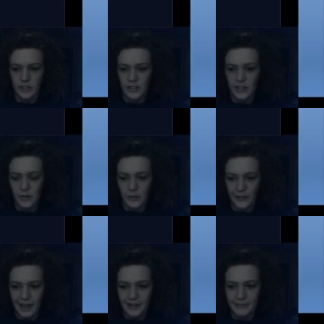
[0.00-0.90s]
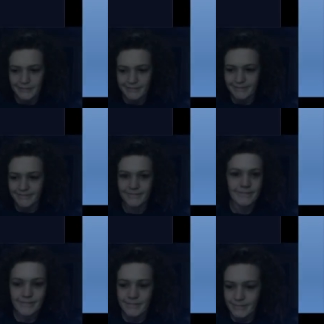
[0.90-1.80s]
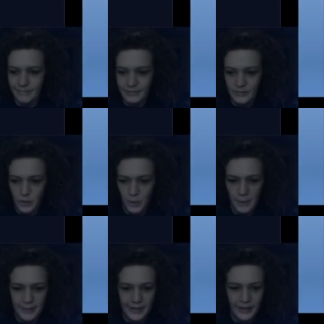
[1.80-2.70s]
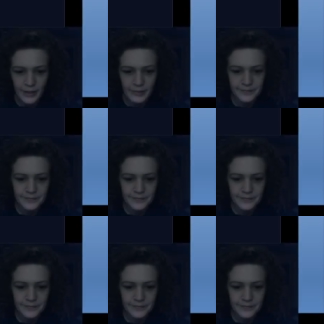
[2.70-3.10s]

Just ignore that. Don't worry about that, y'all.